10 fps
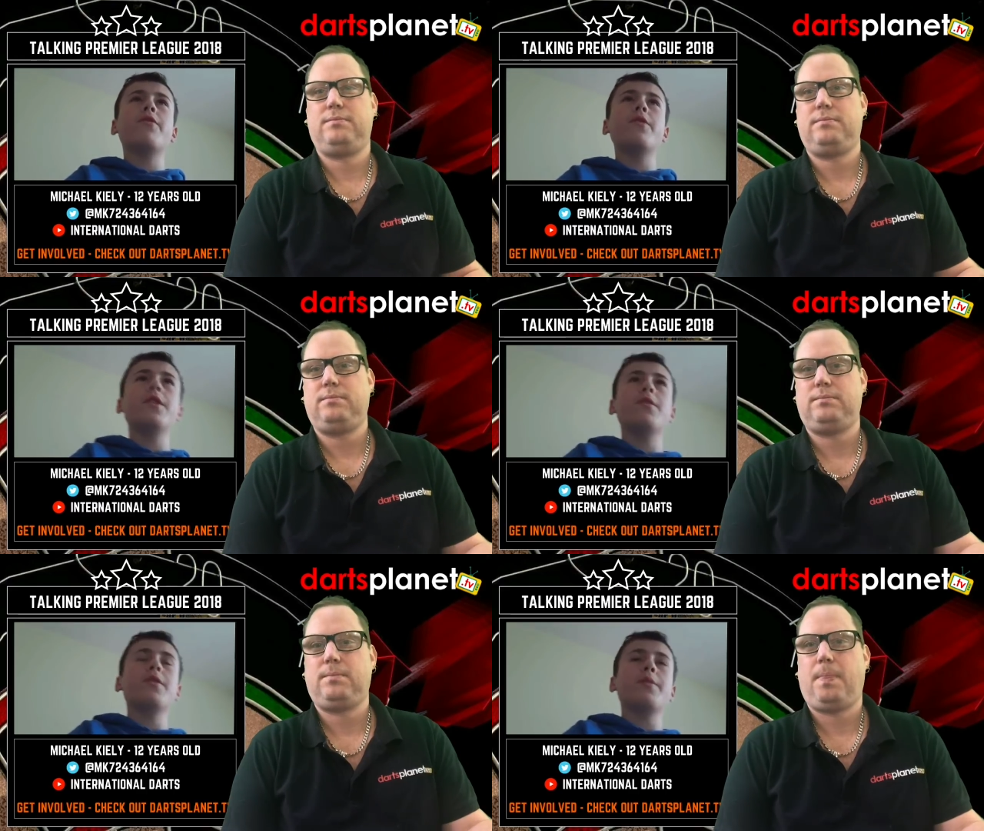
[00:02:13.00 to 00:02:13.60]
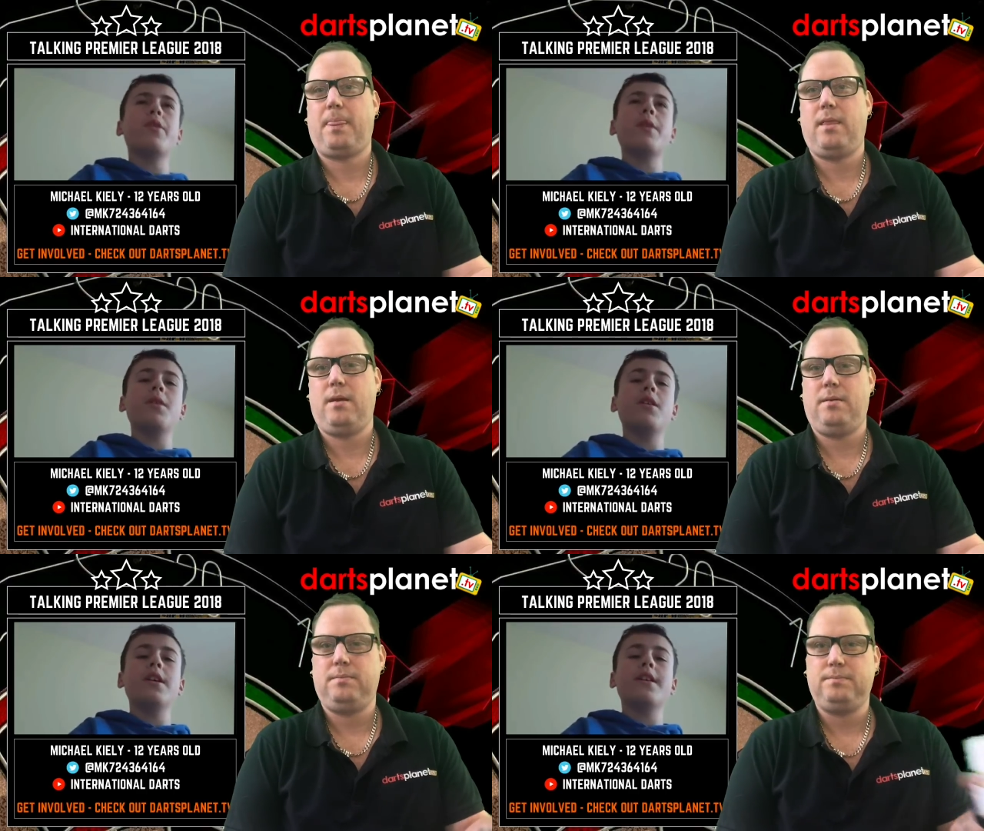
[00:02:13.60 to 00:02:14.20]
Speaker 1: first video was a
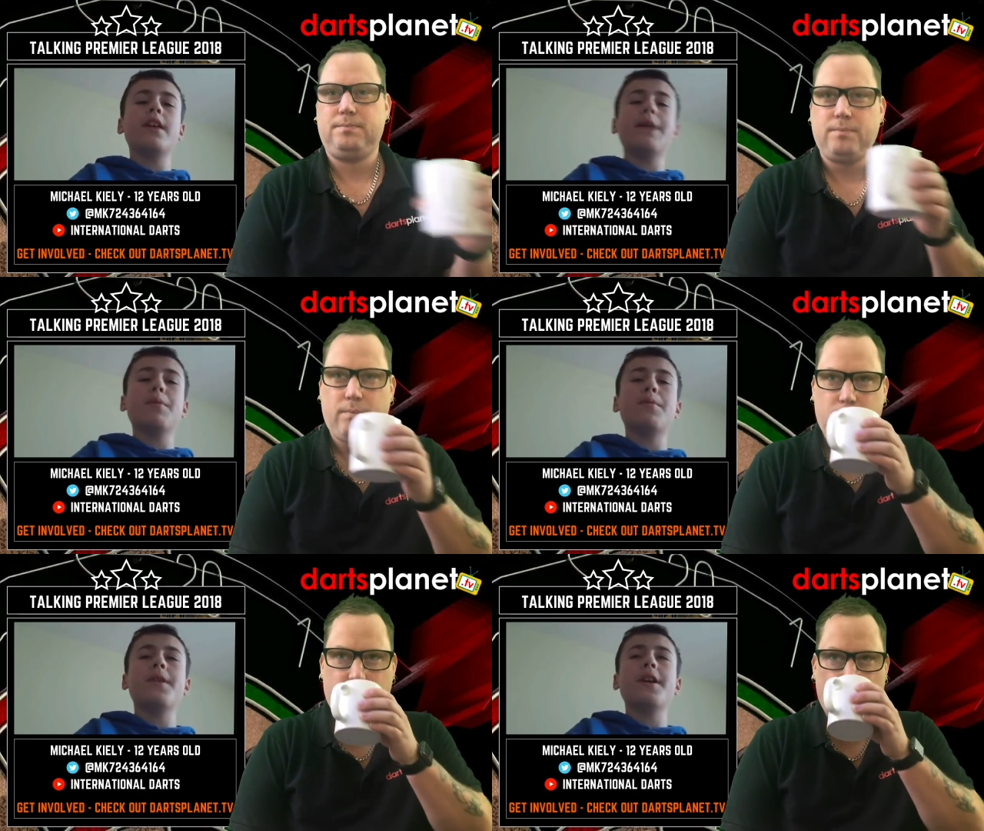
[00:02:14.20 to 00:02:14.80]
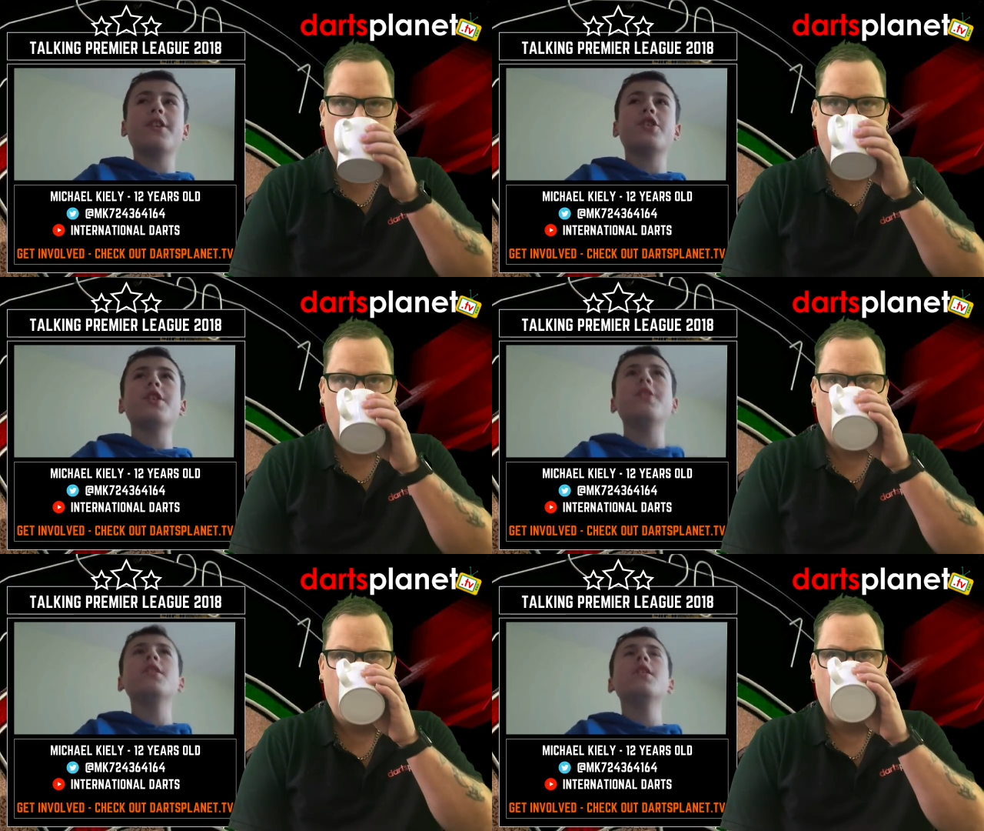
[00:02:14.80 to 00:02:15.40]
Premier League table
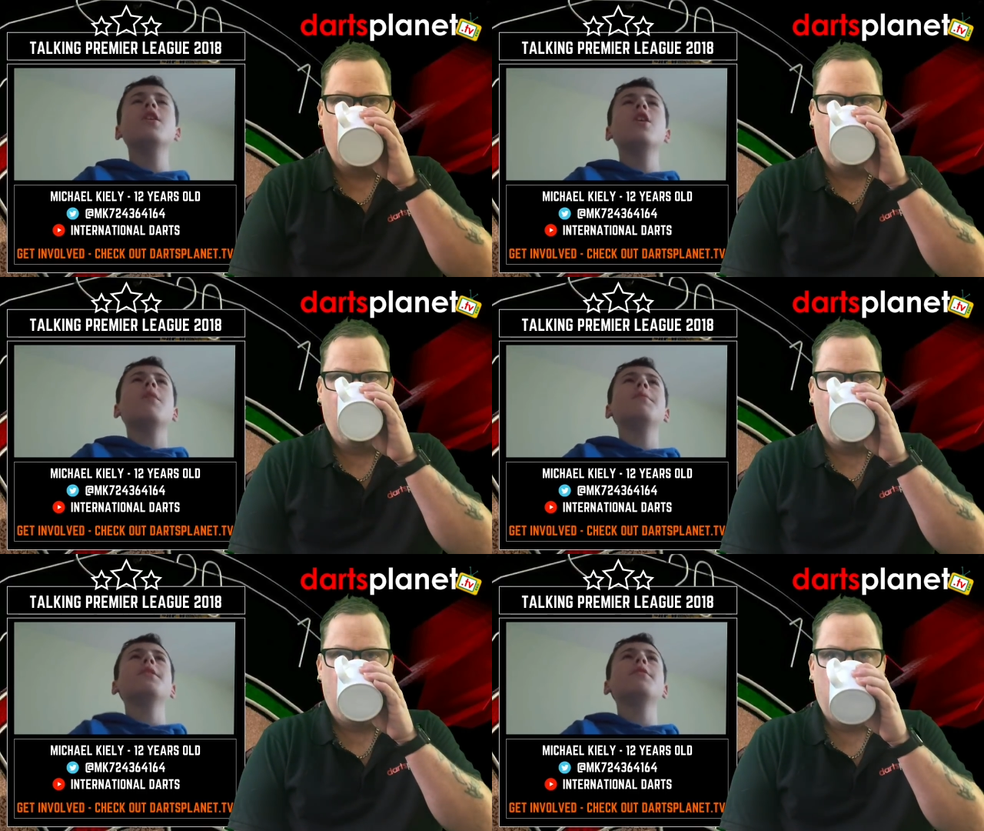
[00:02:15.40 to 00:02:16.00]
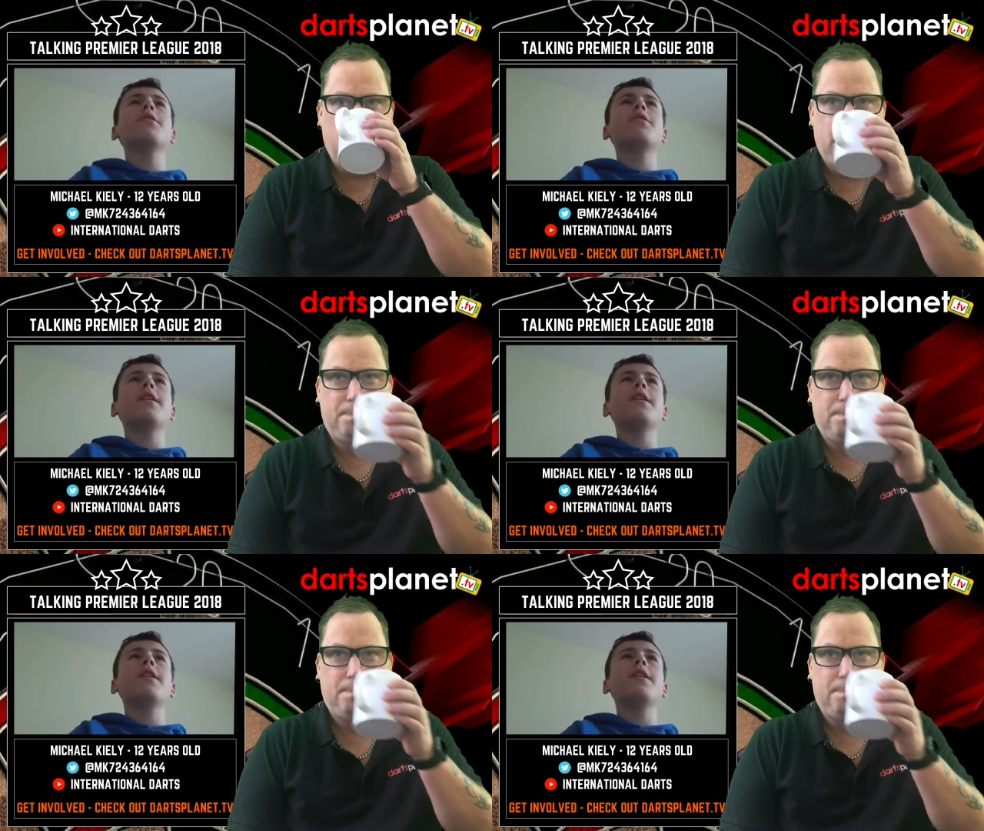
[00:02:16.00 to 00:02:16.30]
prediction. I'll be doing the